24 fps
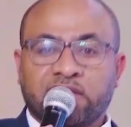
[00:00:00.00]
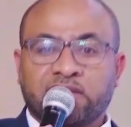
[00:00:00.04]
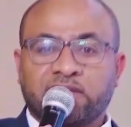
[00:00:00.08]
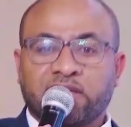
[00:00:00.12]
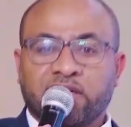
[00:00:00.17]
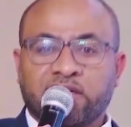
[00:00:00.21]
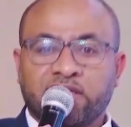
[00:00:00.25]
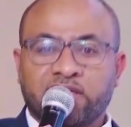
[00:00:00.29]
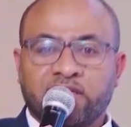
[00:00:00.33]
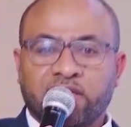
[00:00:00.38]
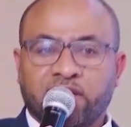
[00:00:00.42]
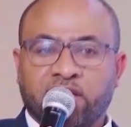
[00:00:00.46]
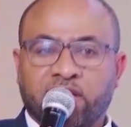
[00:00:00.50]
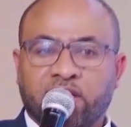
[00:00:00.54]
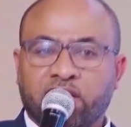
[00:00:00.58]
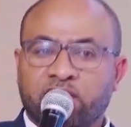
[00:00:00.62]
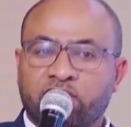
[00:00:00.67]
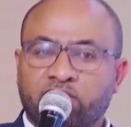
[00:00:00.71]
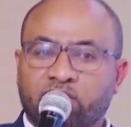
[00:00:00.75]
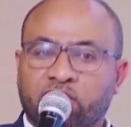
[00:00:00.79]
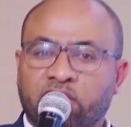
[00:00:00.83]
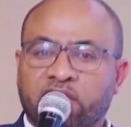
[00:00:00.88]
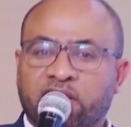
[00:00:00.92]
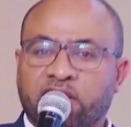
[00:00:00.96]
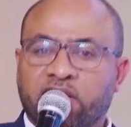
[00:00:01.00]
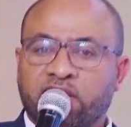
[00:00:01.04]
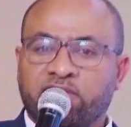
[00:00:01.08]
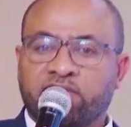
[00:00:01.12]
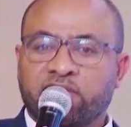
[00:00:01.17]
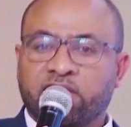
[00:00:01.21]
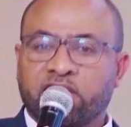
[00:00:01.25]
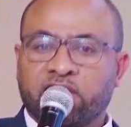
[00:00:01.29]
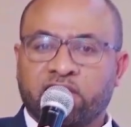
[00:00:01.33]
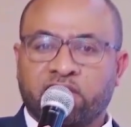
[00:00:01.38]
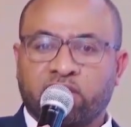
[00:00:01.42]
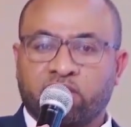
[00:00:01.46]
literacy is only
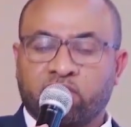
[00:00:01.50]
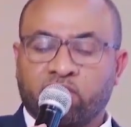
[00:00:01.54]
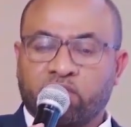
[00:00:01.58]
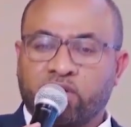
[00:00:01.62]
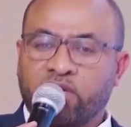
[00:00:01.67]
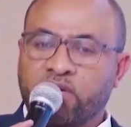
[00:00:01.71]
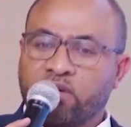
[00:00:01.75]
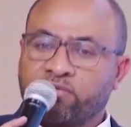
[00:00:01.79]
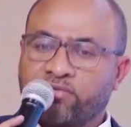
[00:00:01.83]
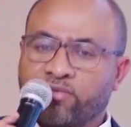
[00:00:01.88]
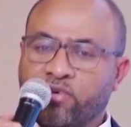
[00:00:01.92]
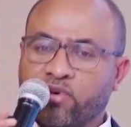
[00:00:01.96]
given in a